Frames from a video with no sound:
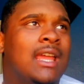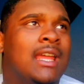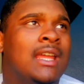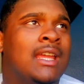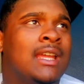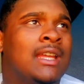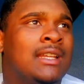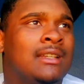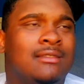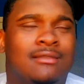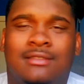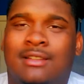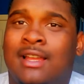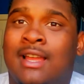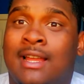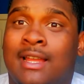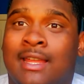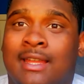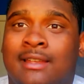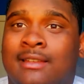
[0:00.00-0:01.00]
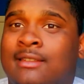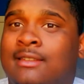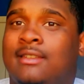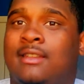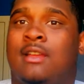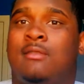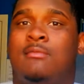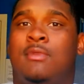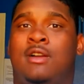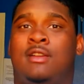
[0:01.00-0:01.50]
And I
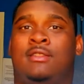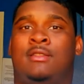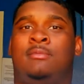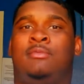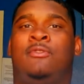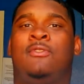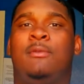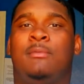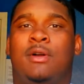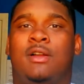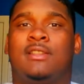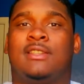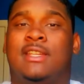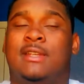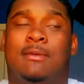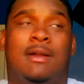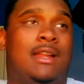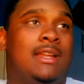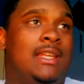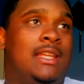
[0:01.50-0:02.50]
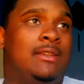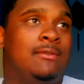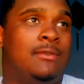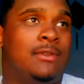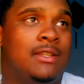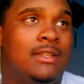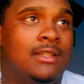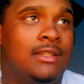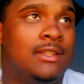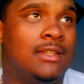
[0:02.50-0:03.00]
guess I'm on the football team. I didn't
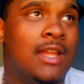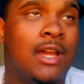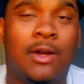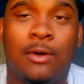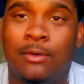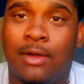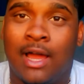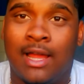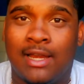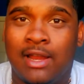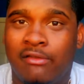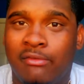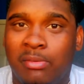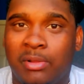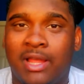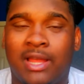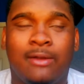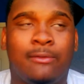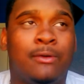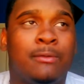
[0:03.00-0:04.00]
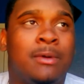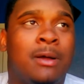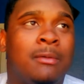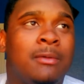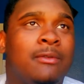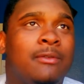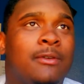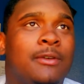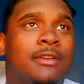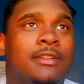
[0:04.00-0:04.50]
even know. I never played
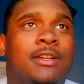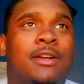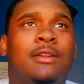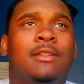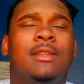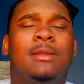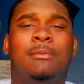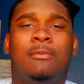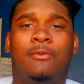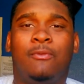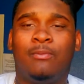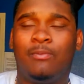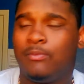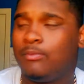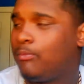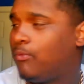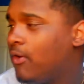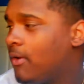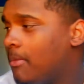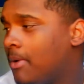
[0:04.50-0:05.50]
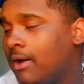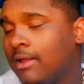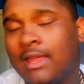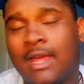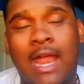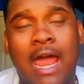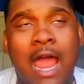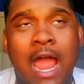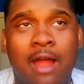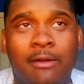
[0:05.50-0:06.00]
football before. The only football
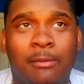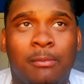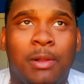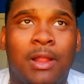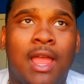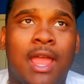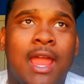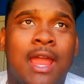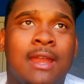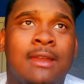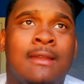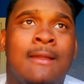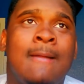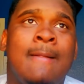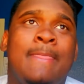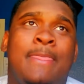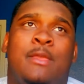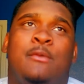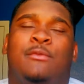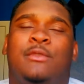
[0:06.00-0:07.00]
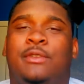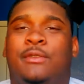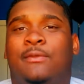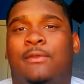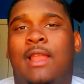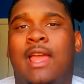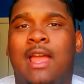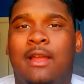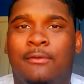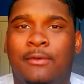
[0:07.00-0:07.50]
that I ever played was
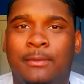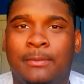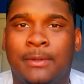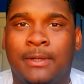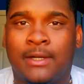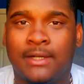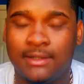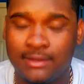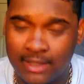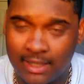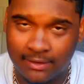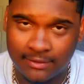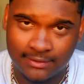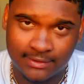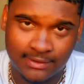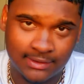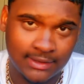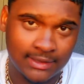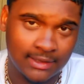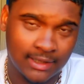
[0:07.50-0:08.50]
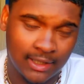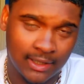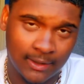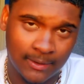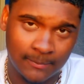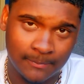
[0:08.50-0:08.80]
flag football, and I was in